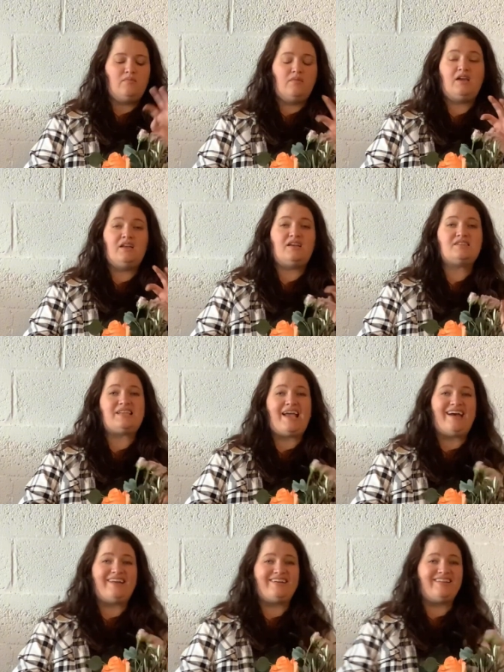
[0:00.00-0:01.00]
it is
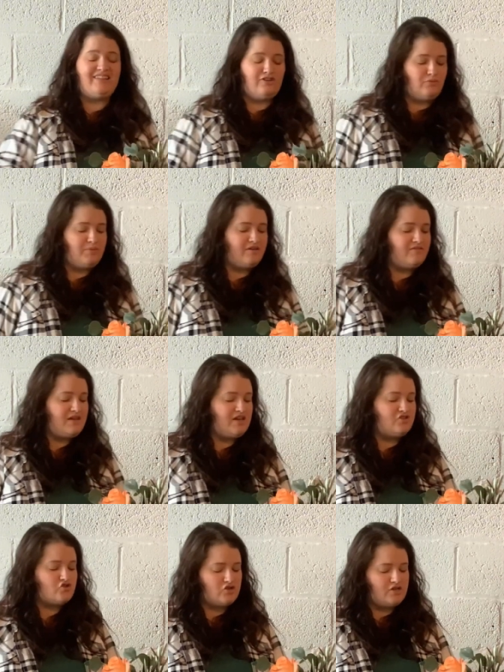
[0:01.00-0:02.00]
adding a little bit of
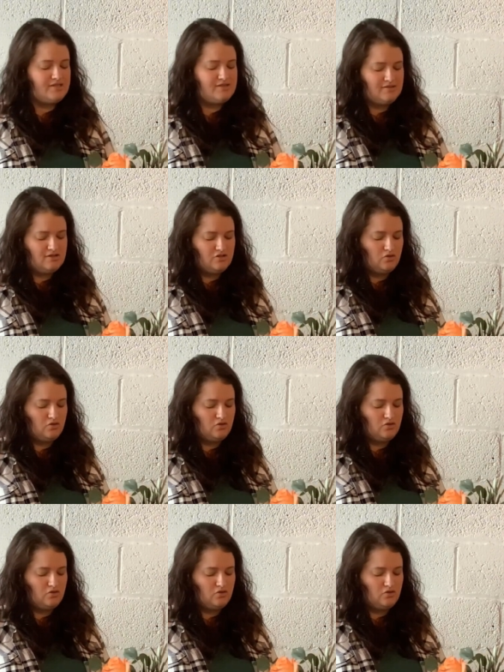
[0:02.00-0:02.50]
interest